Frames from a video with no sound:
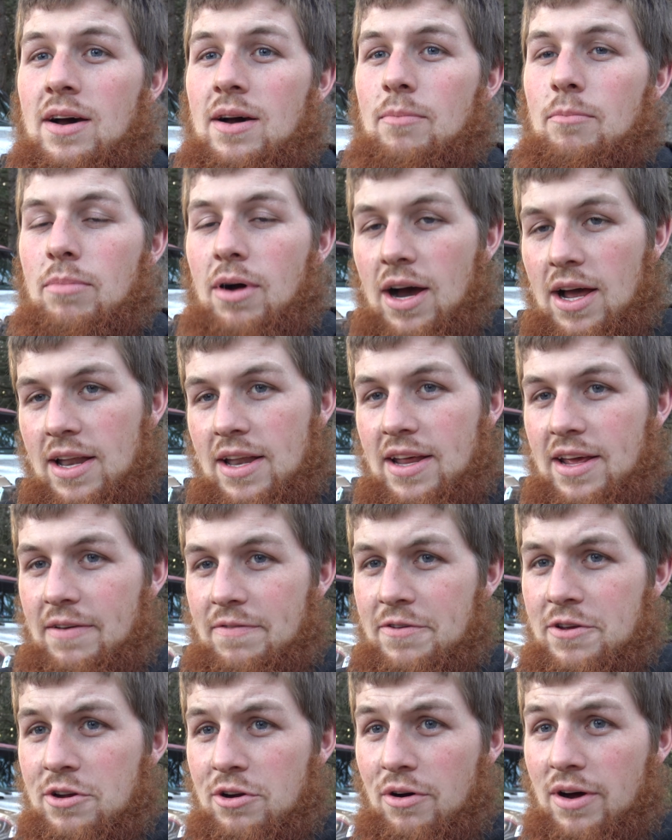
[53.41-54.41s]
But if
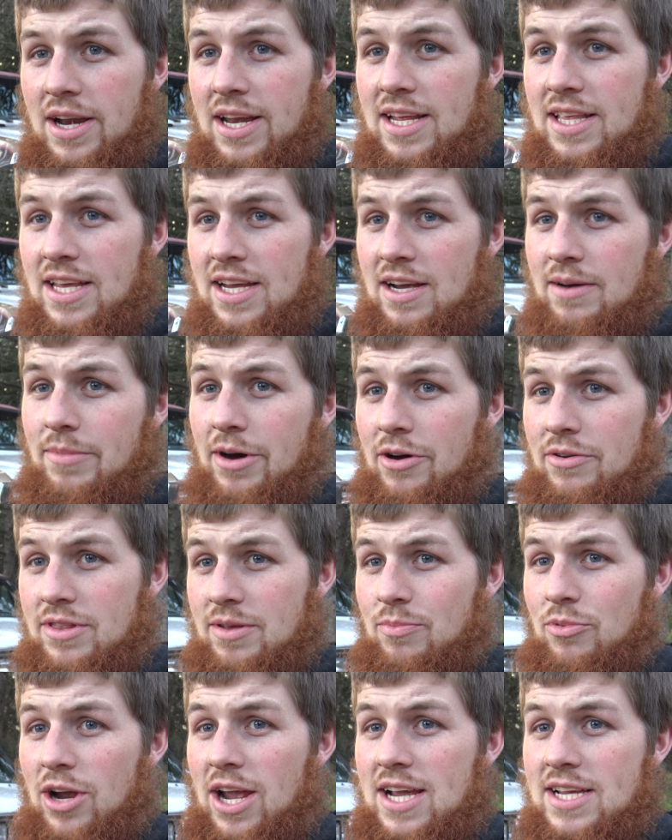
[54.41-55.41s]
you know anything about the
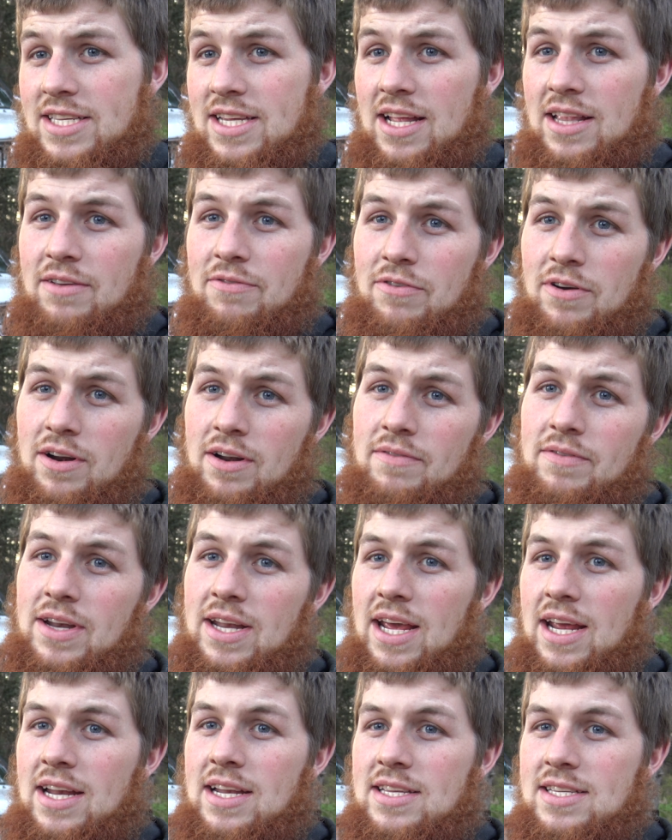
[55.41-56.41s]
brakes on the front of a
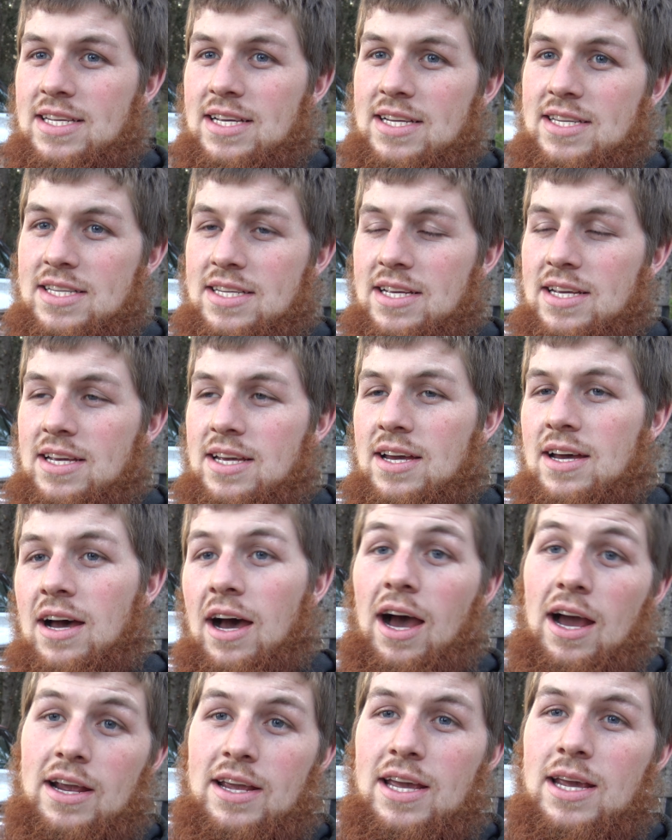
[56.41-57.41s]
Dana 60,
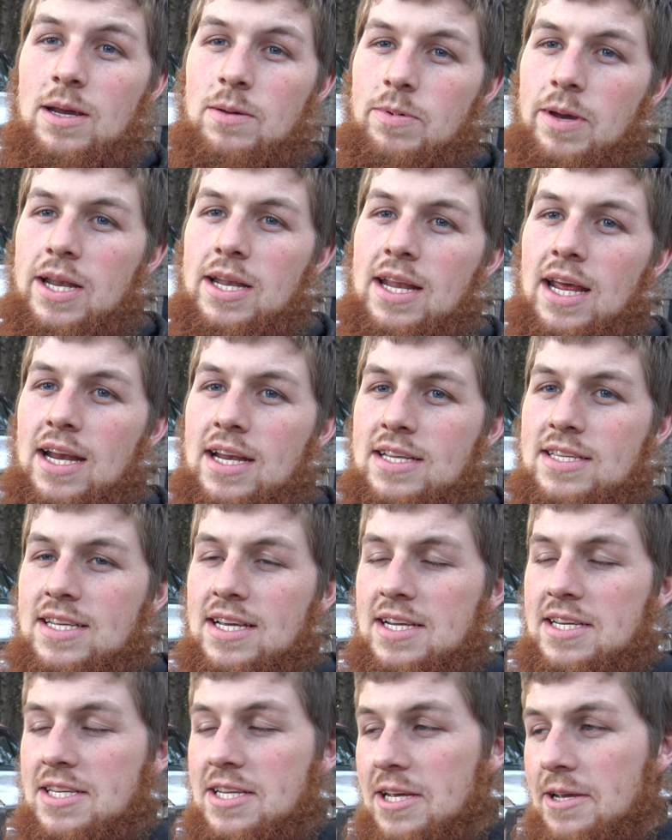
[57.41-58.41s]
Kingpin Dana
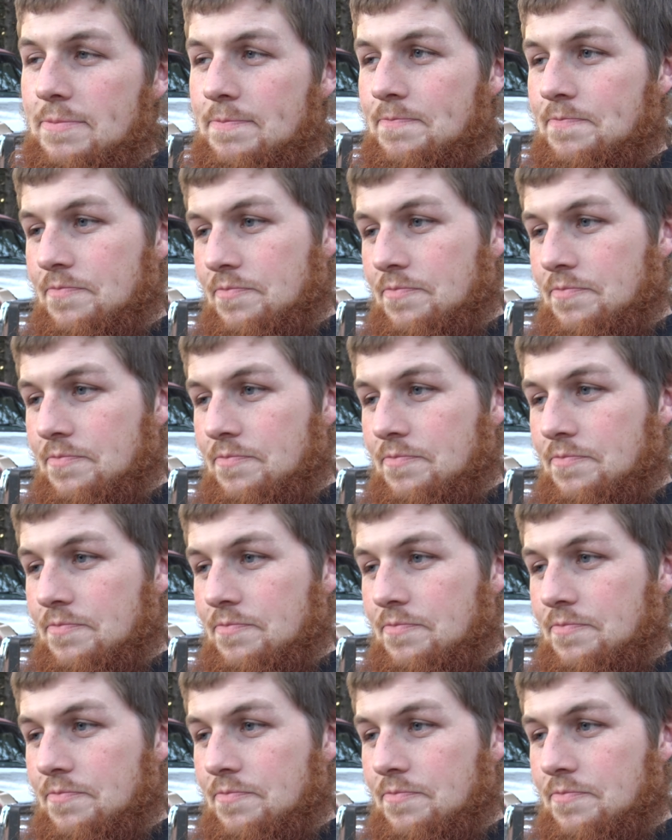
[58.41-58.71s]
60,